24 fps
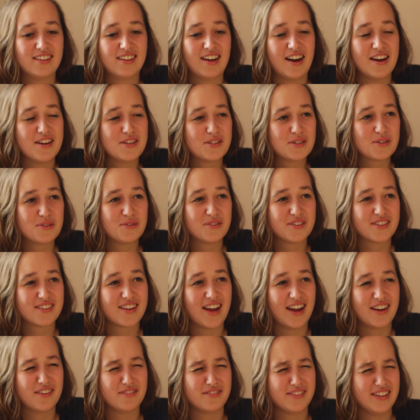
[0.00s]
high school was
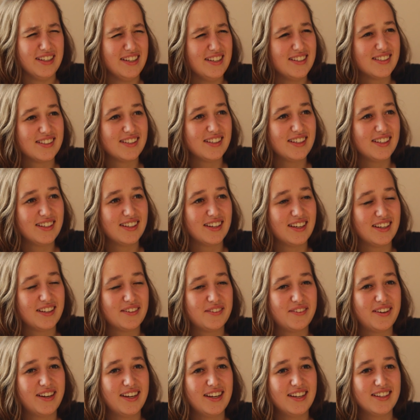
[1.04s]
kind of easy in
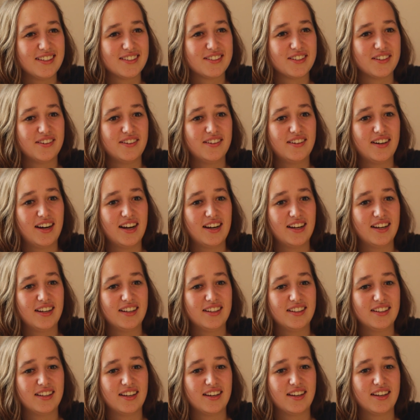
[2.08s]
a way. So,
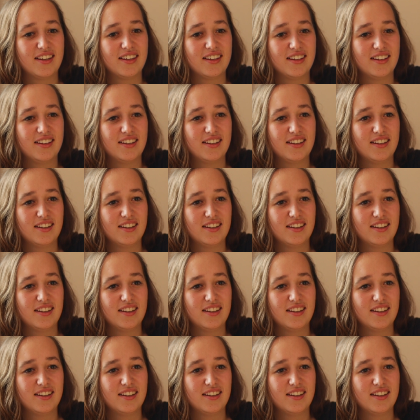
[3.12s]
like,